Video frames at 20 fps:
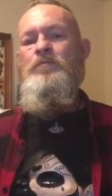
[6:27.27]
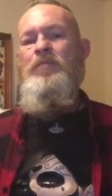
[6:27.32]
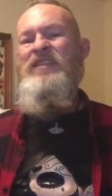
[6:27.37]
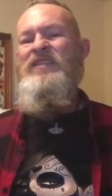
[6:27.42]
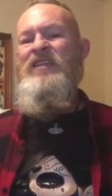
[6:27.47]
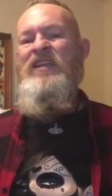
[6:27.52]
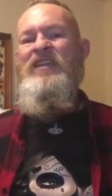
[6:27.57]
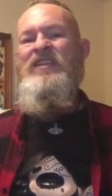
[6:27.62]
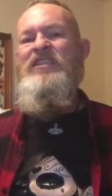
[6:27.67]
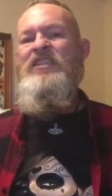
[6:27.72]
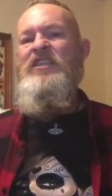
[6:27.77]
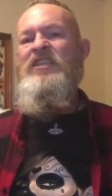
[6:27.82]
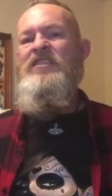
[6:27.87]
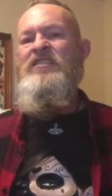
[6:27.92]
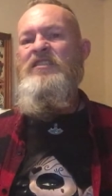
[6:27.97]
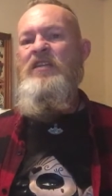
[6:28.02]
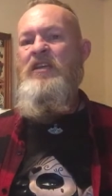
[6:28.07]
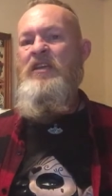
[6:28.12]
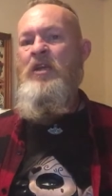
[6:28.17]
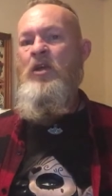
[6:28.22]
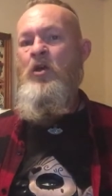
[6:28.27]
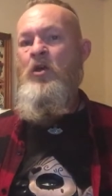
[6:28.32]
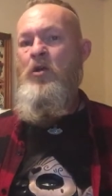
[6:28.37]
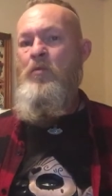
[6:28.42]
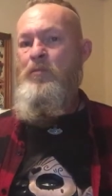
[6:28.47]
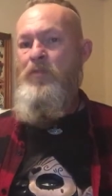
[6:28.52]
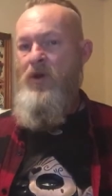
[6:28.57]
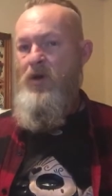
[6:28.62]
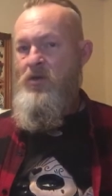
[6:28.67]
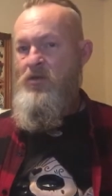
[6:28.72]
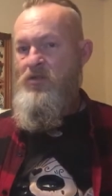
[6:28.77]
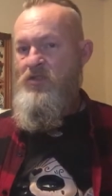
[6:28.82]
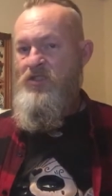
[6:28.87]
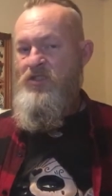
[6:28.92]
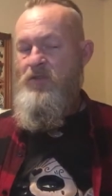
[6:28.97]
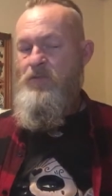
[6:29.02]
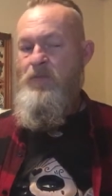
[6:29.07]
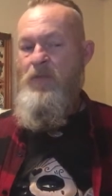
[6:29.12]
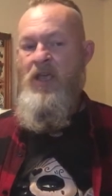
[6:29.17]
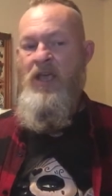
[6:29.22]
basically she's done it on a
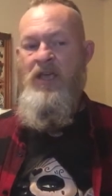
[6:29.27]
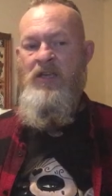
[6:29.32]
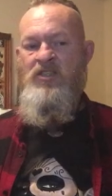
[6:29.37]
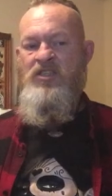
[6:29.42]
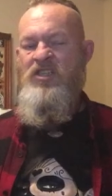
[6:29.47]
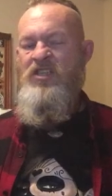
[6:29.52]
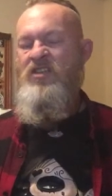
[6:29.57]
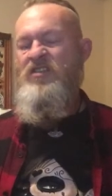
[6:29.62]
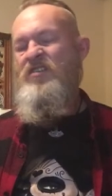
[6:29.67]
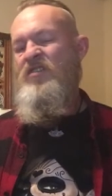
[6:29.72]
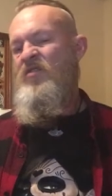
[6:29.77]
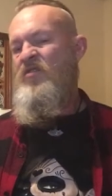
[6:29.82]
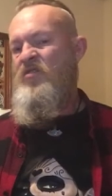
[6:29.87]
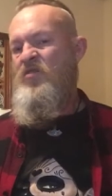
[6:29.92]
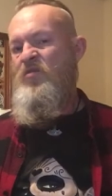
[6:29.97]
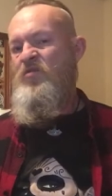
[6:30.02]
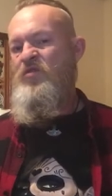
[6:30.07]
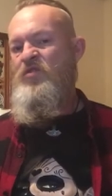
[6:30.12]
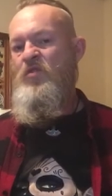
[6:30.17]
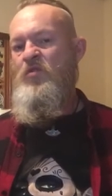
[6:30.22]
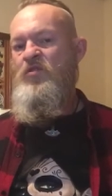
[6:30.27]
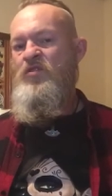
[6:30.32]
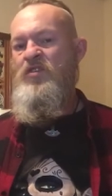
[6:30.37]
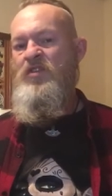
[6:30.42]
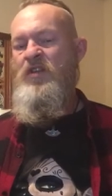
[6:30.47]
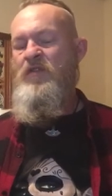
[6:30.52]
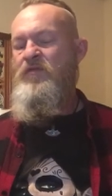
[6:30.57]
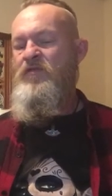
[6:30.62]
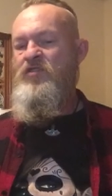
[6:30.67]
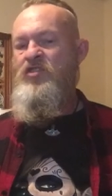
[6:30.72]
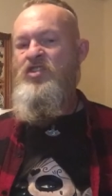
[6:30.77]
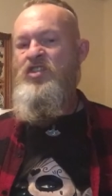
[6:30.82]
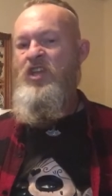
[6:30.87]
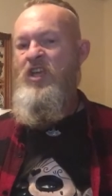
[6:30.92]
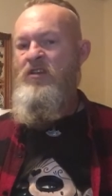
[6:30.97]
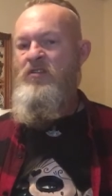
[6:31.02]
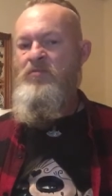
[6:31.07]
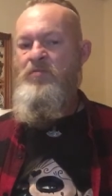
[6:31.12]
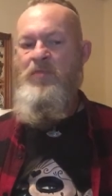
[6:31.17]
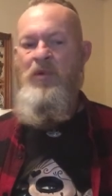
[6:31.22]
box. Uh, she does it on all sorts of different
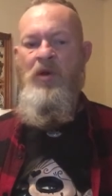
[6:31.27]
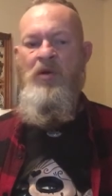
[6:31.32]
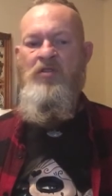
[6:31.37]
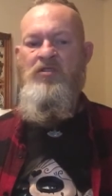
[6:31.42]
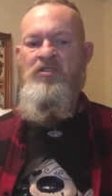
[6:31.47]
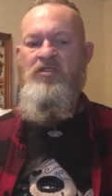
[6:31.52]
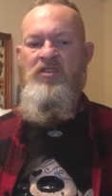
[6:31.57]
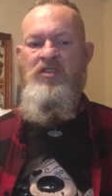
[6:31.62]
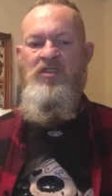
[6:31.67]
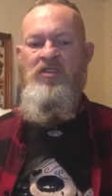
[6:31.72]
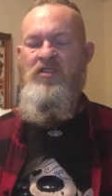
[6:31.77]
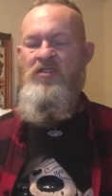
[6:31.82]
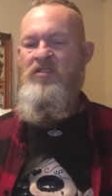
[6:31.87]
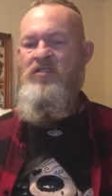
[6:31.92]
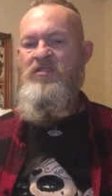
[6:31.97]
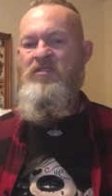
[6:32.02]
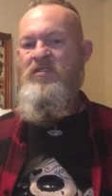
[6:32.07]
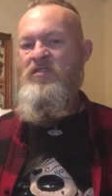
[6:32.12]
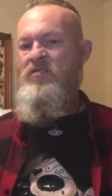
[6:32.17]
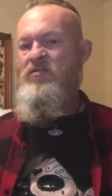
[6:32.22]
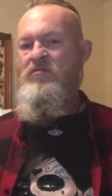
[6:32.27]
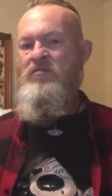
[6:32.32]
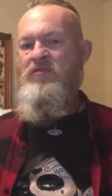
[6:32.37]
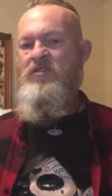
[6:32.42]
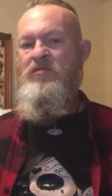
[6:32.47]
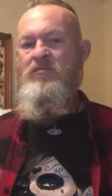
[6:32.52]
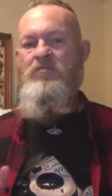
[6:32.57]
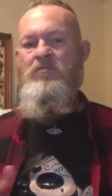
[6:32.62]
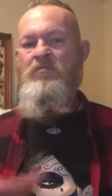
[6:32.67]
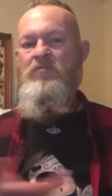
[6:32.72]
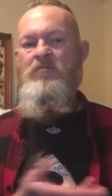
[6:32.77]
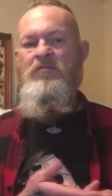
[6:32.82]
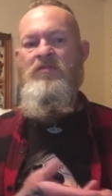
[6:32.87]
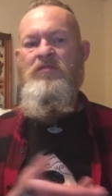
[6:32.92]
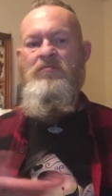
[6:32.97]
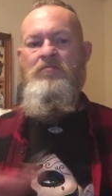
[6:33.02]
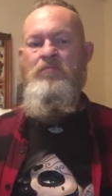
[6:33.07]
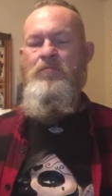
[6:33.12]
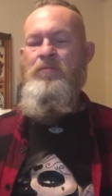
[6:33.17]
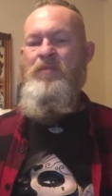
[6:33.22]
shaped boxes and
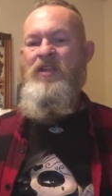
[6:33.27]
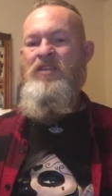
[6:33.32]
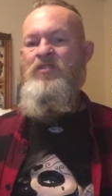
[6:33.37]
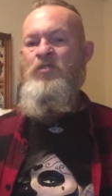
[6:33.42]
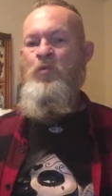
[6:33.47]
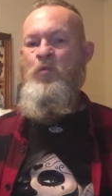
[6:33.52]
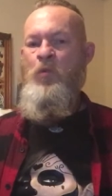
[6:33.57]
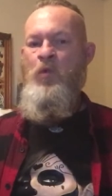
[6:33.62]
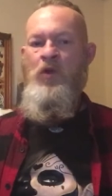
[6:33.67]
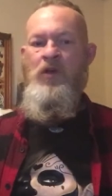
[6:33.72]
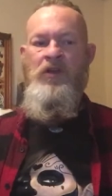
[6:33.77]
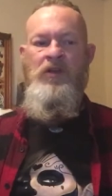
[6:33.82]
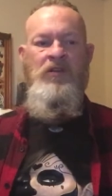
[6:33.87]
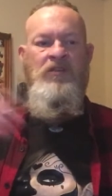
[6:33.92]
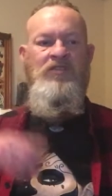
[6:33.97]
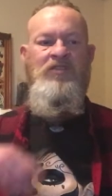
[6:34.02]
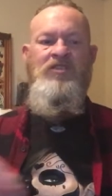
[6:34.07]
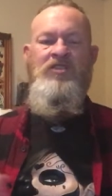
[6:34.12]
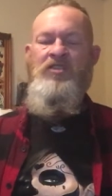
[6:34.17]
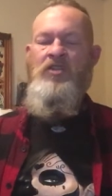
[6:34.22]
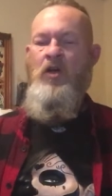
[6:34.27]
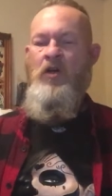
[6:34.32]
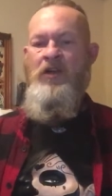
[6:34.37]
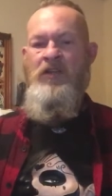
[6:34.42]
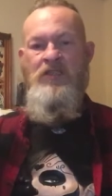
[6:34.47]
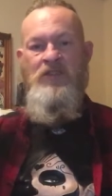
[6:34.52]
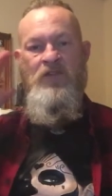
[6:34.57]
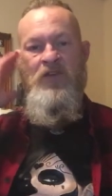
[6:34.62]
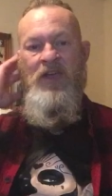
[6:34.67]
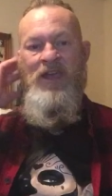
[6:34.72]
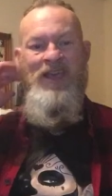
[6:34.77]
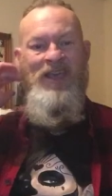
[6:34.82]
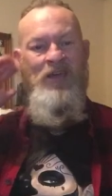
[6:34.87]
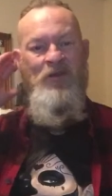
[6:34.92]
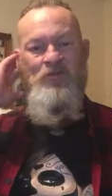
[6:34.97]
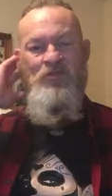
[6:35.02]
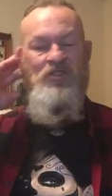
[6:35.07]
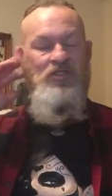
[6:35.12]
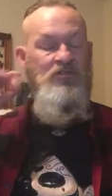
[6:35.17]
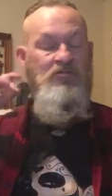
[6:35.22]
bits of words, signs for
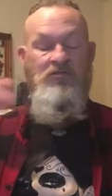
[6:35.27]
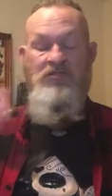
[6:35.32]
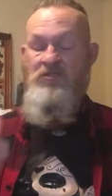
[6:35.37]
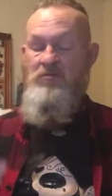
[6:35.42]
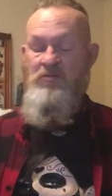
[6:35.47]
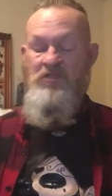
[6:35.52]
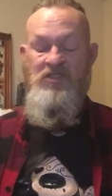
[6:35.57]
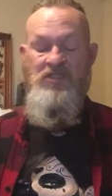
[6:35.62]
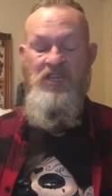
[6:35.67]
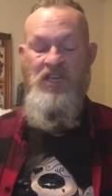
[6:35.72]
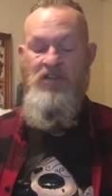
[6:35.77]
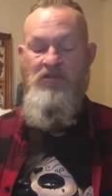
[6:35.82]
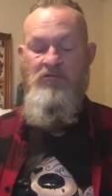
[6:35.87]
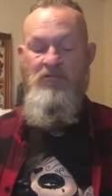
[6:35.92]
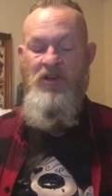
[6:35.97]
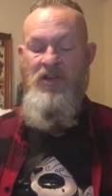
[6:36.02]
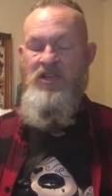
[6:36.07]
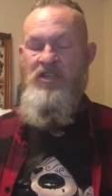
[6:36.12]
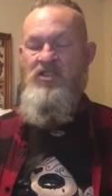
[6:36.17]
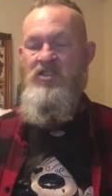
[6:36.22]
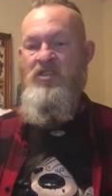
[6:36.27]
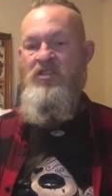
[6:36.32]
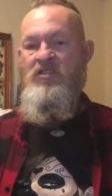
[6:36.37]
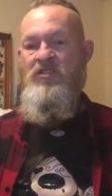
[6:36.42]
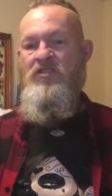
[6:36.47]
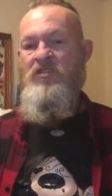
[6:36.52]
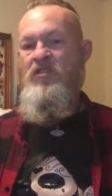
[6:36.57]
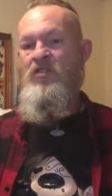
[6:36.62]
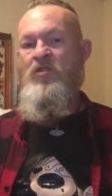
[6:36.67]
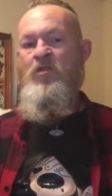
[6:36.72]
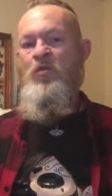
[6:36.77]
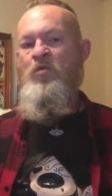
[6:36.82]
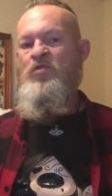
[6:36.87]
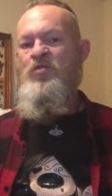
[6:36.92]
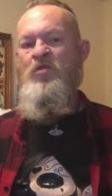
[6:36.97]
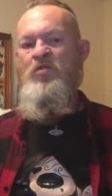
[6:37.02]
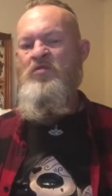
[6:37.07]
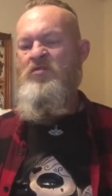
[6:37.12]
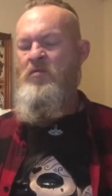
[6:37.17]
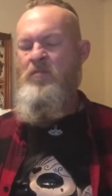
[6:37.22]
houses, Christmas decorations, and all
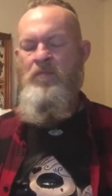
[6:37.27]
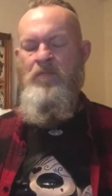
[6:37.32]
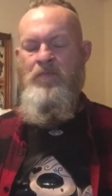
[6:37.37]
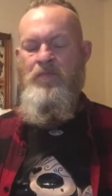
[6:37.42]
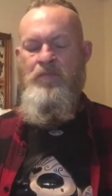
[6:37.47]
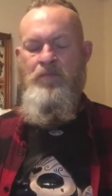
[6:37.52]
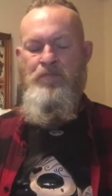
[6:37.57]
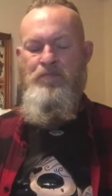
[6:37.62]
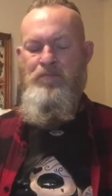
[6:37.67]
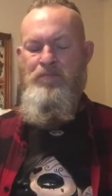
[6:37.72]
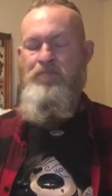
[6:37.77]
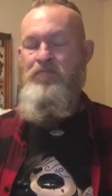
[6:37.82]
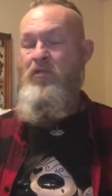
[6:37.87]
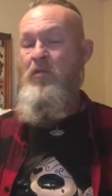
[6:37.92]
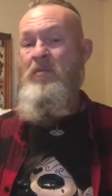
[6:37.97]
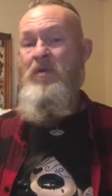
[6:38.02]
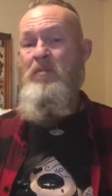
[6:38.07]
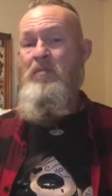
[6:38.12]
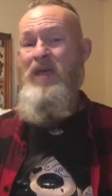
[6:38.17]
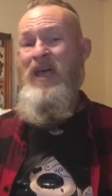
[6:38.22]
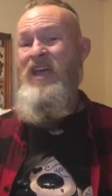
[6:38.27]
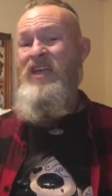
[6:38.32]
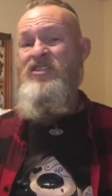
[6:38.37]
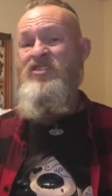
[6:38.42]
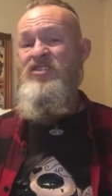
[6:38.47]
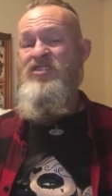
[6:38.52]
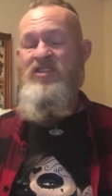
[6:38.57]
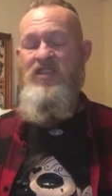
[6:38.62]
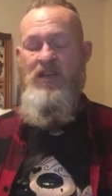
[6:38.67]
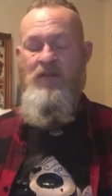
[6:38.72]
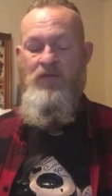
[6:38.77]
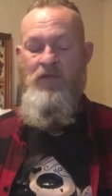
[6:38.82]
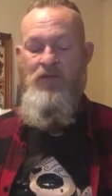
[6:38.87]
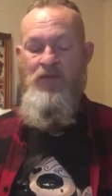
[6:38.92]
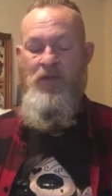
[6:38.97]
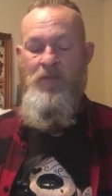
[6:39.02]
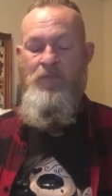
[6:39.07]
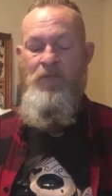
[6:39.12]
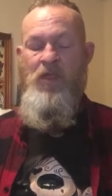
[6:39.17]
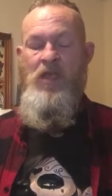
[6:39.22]
sorts of probably badges and
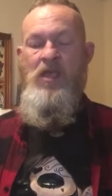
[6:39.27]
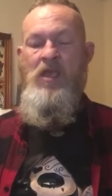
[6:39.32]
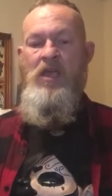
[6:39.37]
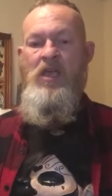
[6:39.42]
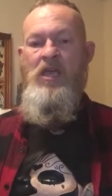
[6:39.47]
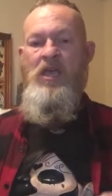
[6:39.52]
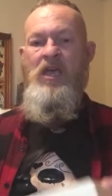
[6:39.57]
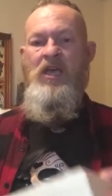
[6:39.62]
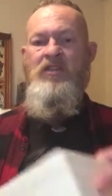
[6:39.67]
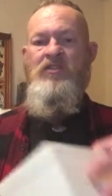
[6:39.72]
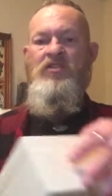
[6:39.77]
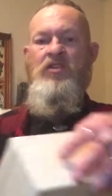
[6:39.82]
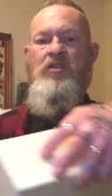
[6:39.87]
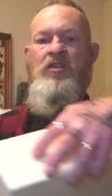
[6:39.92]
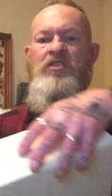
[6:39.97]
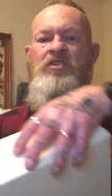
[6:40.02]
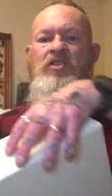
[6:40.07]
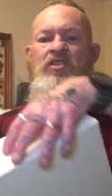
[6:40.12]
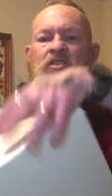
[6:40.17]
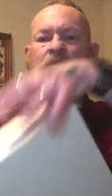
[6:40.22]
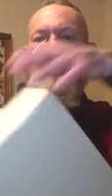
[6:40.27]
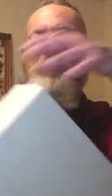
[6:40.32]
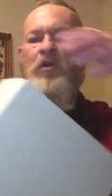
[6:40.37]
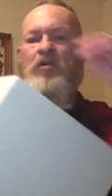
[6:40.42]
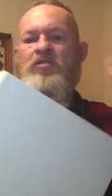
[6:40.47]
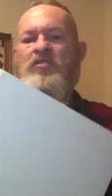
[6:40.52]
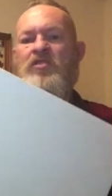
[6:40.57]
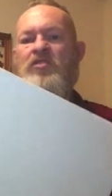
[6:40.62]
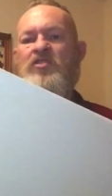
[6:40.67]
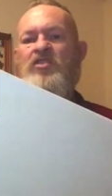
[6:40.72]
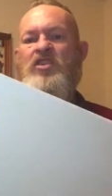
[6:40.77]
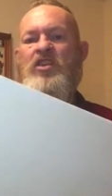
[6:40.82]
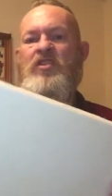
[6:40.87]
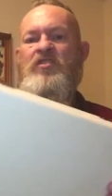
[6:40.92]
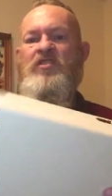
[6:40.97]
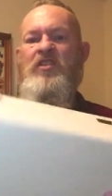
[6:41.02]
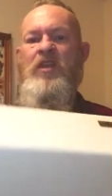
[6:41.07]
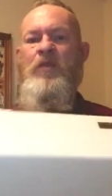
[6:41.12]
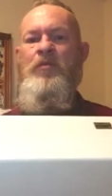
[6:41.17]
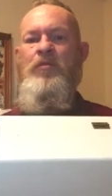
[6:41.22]
everything. And so this is the box that she
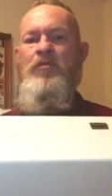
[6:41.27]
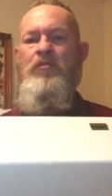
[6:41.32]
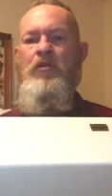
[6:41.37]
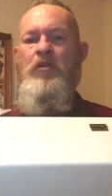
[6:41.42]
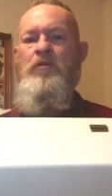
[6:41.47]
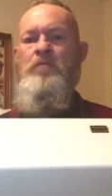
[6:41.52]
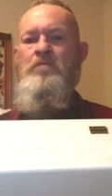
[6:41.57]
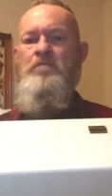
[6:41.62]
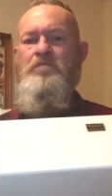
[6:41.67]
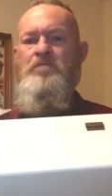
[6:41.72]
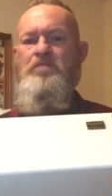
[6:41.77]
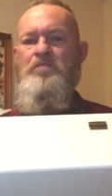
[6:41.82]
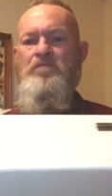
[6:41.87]
sent through,